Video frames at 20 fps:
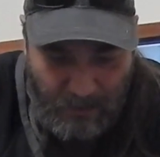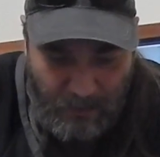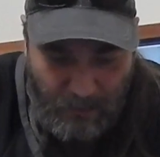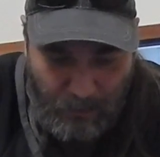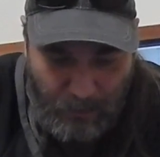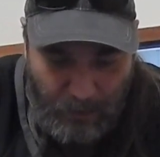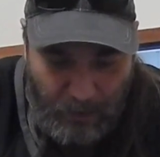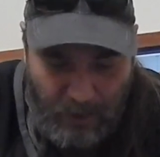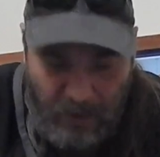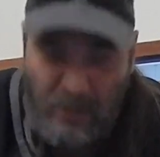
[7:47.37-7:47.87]

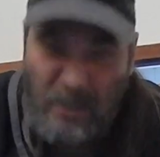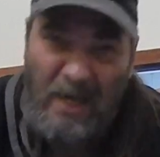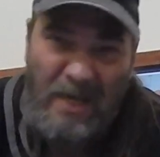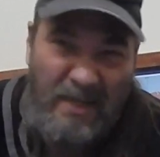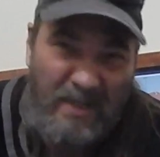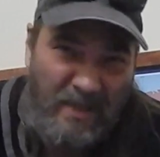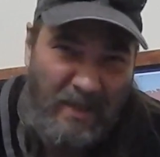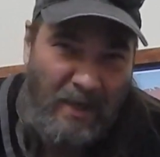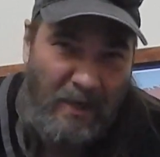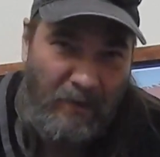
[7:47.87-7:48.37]
But in
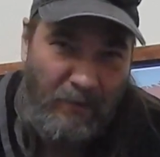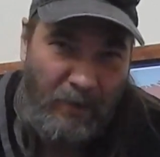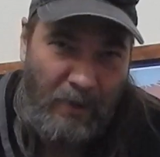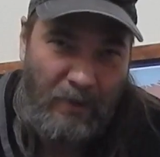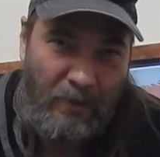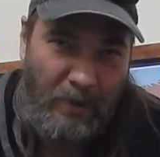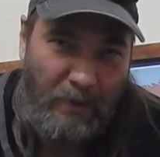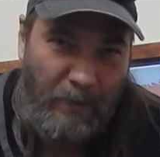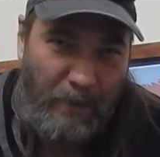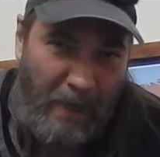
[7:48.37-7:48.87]
hindsight, when I
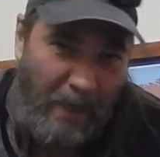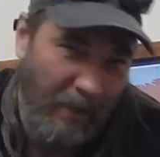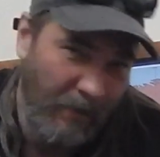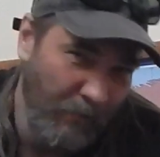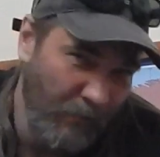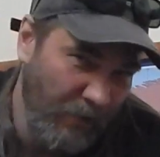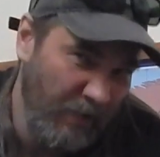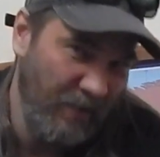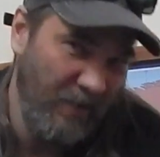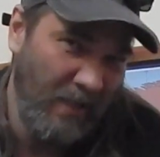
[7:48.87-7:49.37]
look back, it
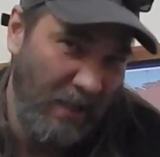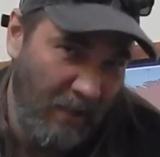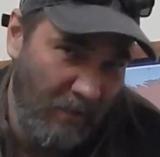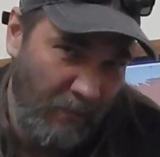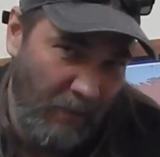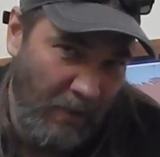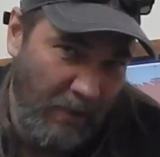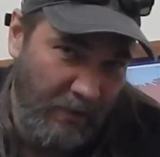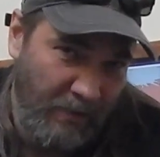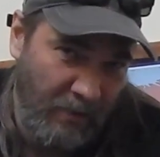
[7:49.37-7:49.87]
wasn't that
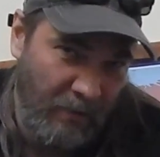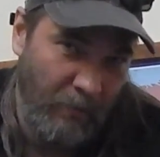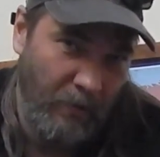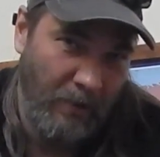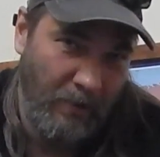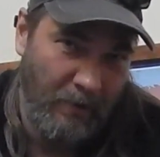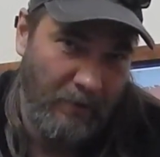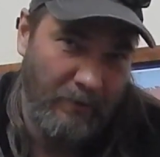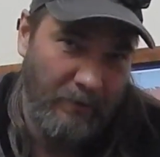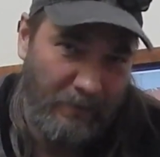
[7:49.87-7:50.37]
embarrassing
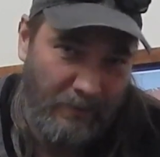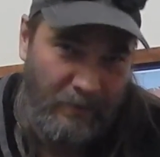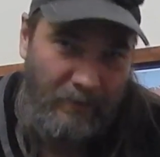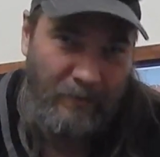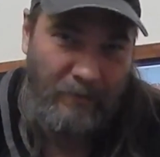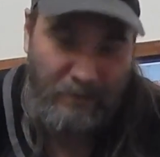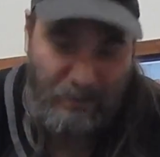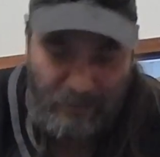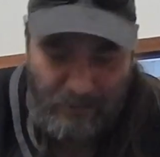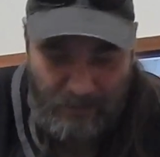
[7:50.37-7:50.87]
because,
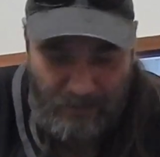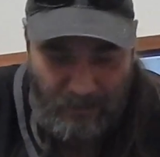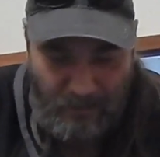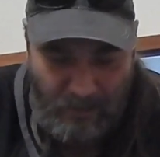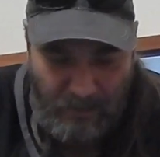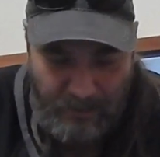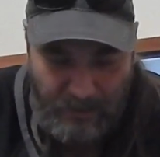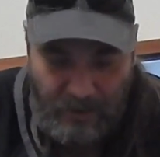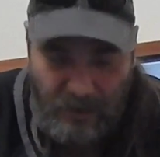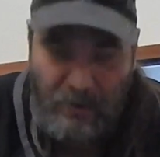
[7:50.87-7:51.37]
you know, I
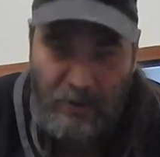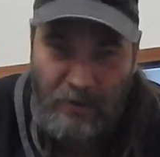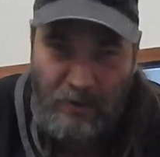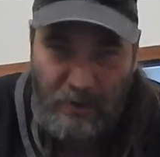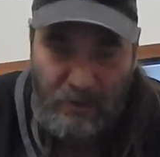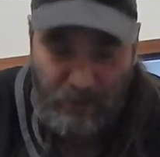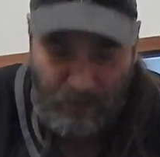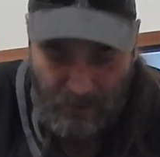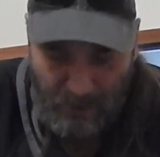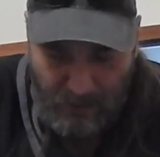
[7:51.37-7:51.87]
was a kid and
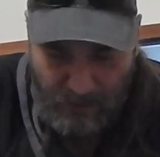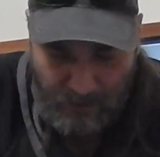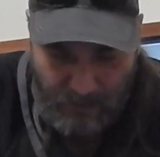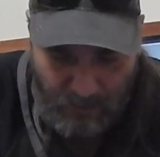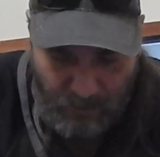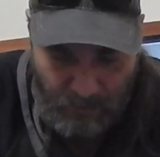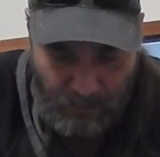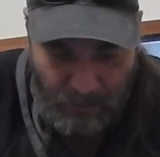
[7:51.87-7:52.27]
that's what kids do.